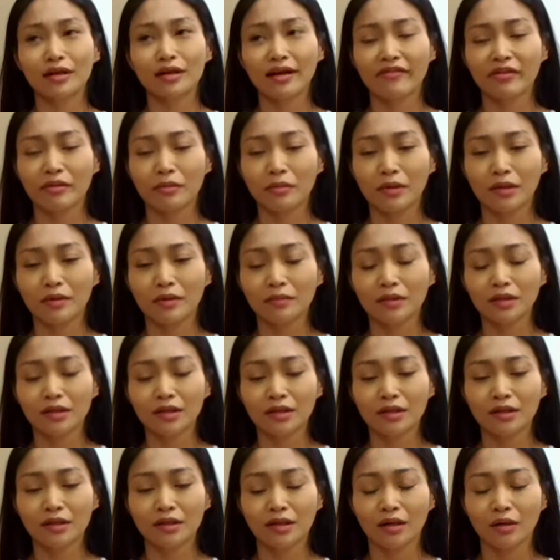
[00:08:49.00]
I
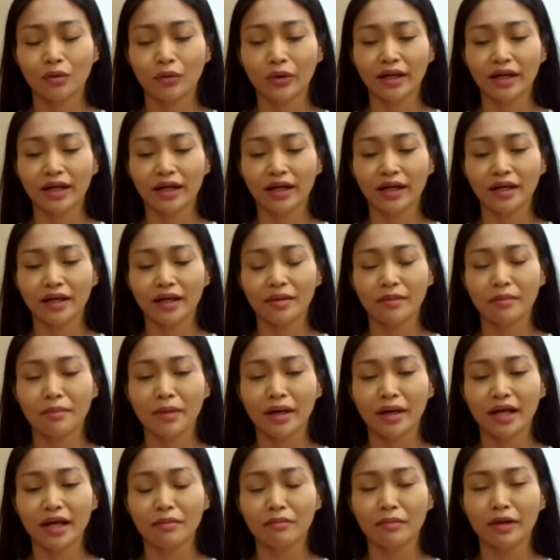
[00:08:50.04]
remember when I
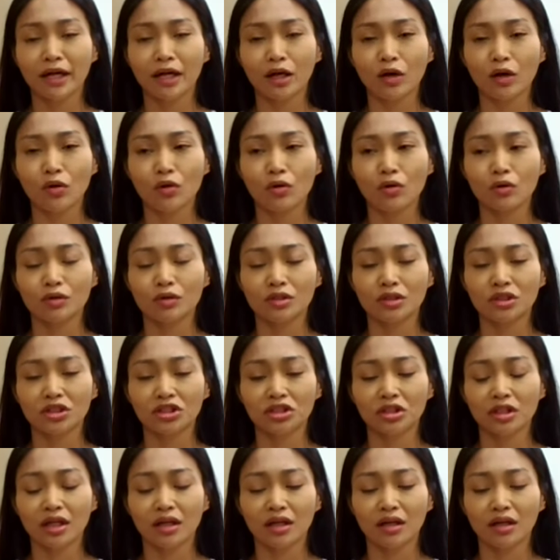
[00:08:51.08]
met my
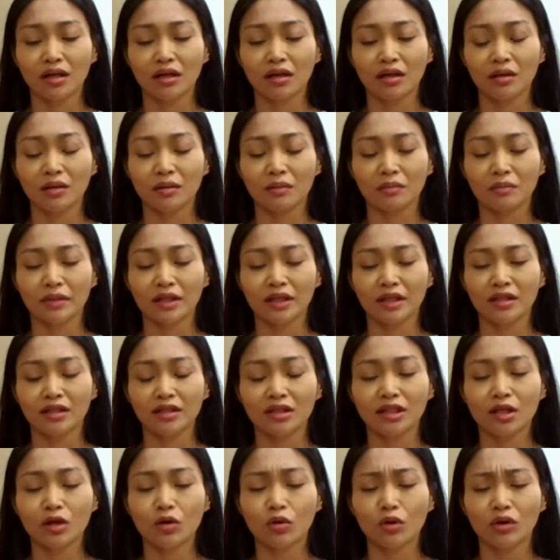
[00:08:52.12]
coach in
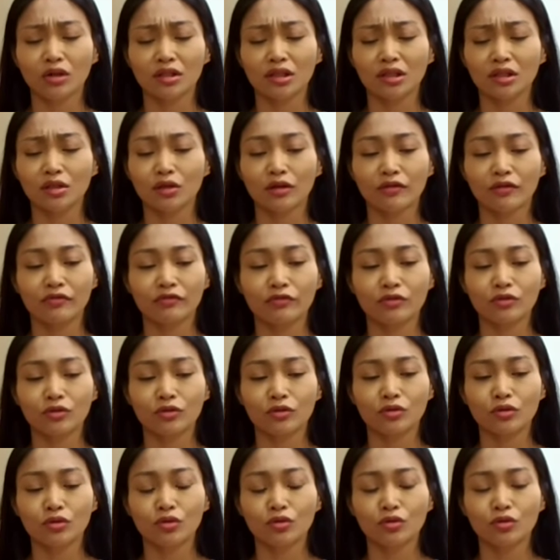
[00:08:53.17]
third quarter of
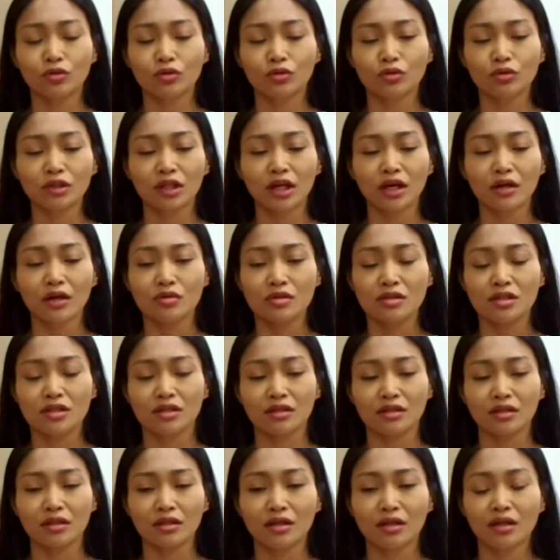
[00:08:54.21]

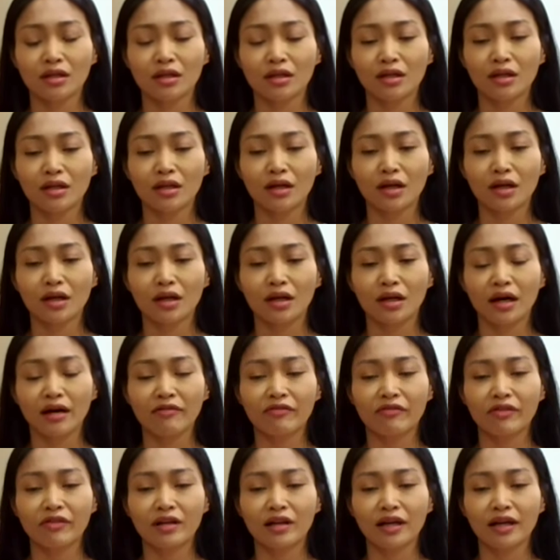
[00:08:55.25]
2000, I
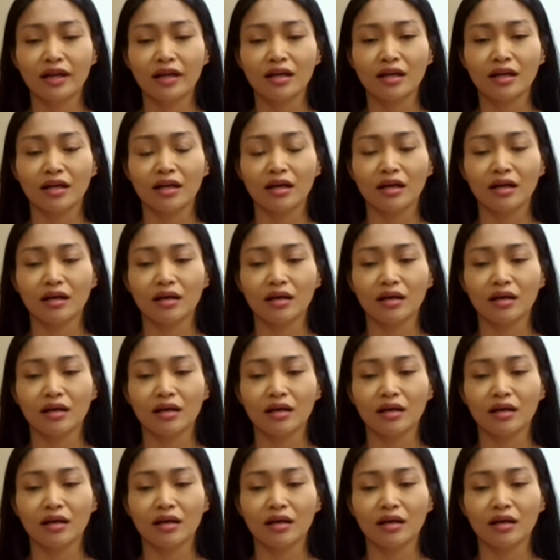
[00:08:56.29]
feel like